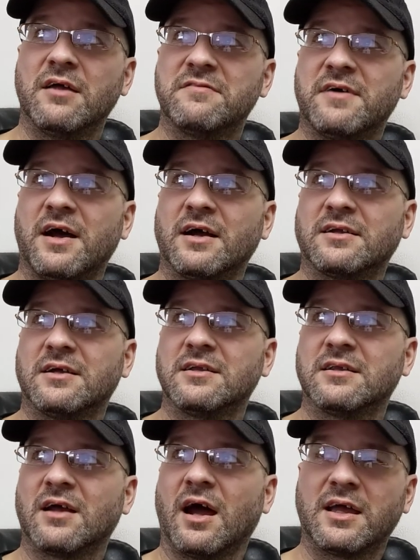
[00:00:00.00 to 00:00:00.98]
In fact, I
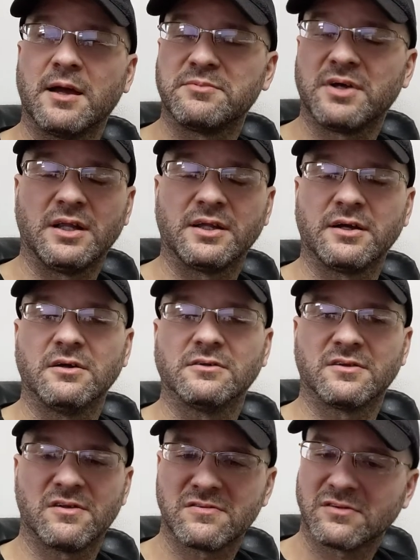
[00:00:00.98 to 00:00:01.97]
didn't. I kept telling her
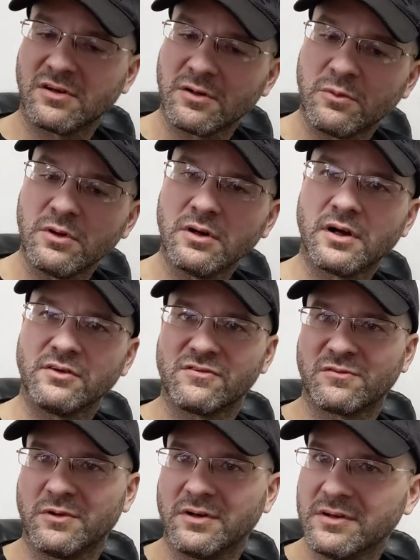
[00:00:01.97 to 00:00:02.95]
this isn't going to work. I
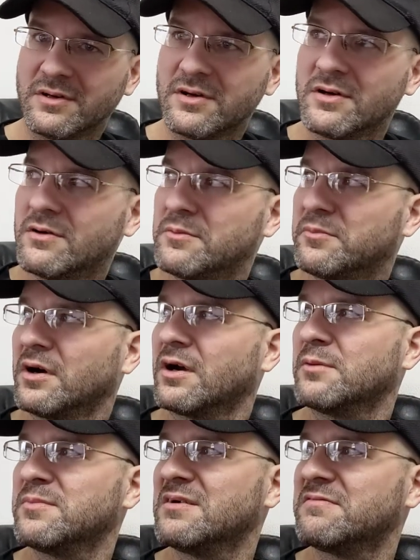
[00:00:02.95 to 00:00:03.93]
just want you to know I'm not
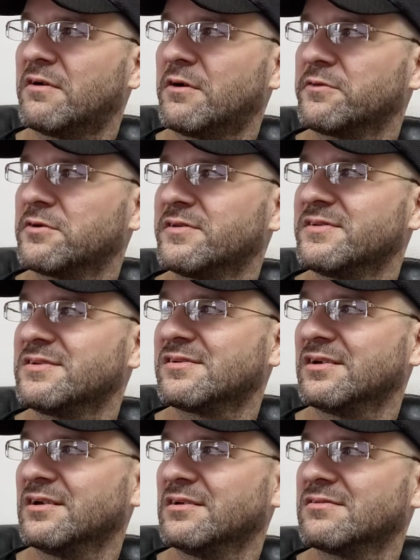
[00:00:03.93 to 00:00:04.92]
going to be a father to these
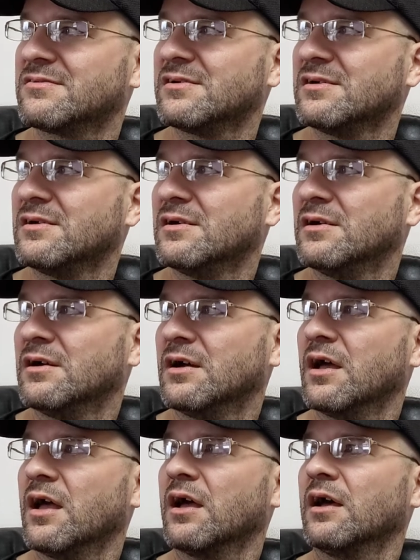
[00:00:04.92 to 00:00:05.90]
kids,
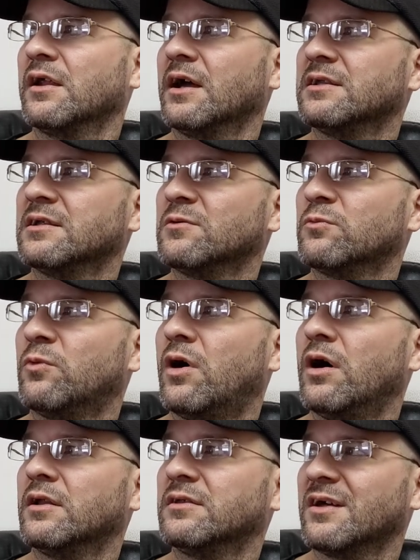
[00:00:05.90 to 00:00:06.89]
and I didn't
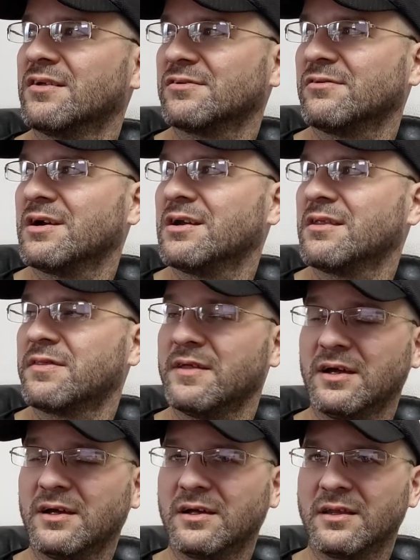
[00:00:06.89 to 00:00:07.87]
want Desiree to
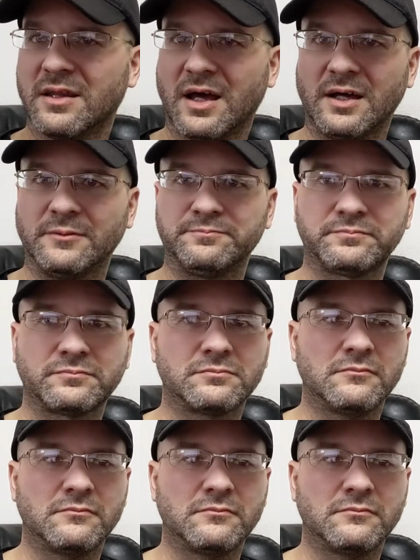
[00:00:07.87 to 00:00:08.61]
think that,